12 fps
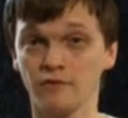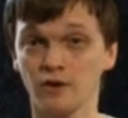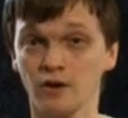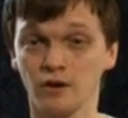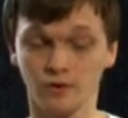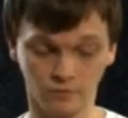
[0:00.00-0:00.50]

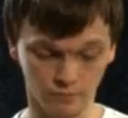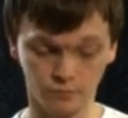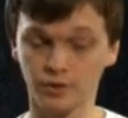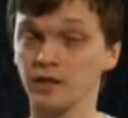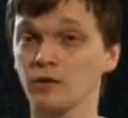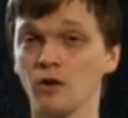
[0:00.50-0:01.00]
a
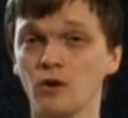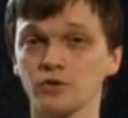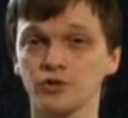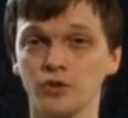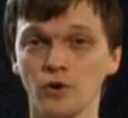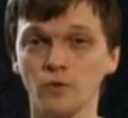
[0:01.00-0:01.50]
pretty long
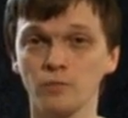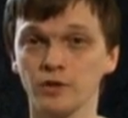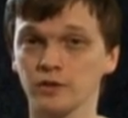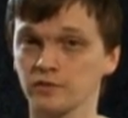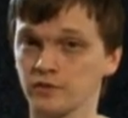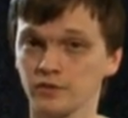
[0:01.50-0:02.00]
show
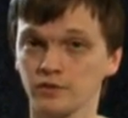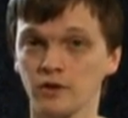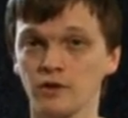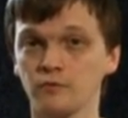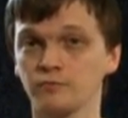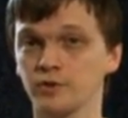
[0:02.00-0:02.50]
because there's a
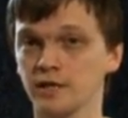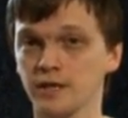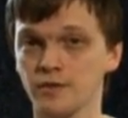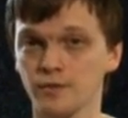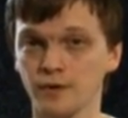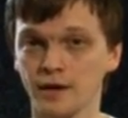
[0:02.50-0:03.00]
lot of
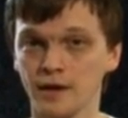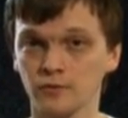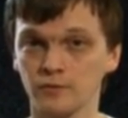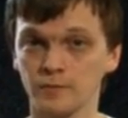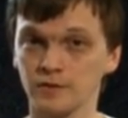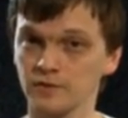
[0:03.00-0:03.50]
pre-E3
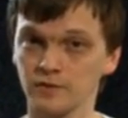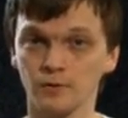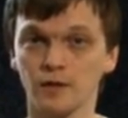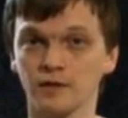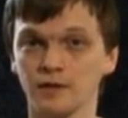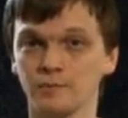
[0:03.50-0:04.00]
announcements, so
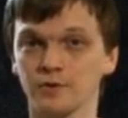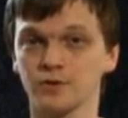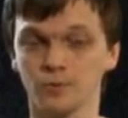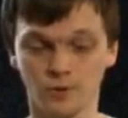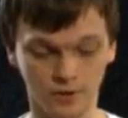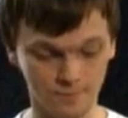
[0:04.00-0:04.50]
I'll keep it
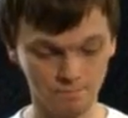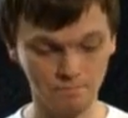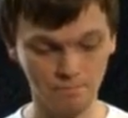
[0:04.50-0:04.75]
short.